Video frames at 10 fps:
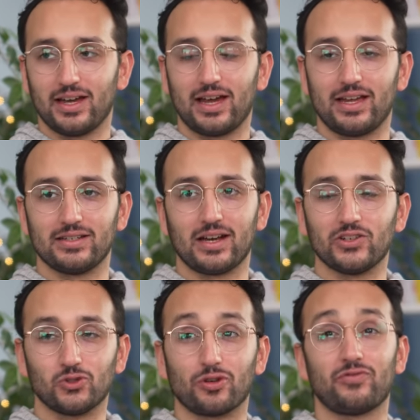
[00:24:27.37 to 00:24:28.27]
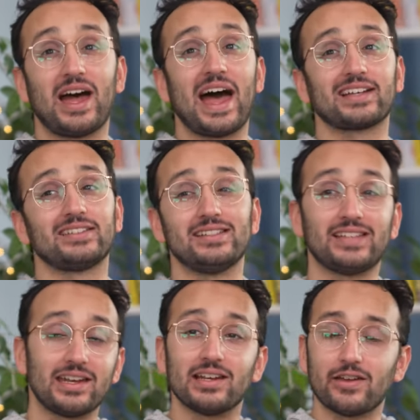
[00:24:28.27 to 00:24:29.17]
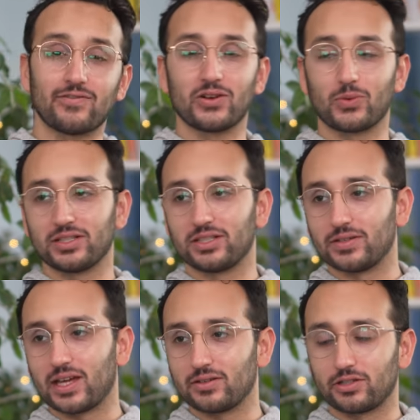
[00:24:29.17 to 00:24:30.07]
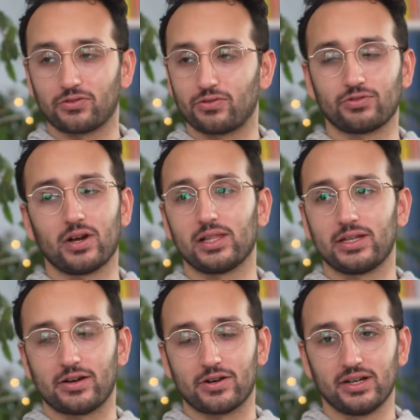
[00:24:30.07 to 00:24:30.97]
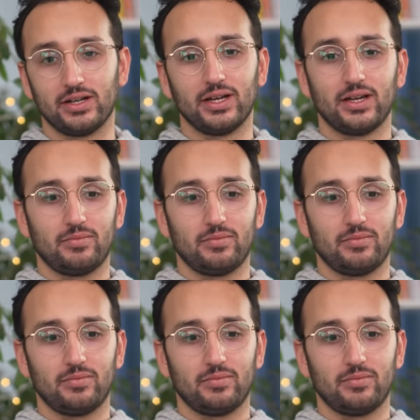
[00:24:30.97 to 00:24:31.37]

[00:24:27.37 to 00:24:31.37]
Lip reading: And I sort of accidentally found ways to do that just through trial and error,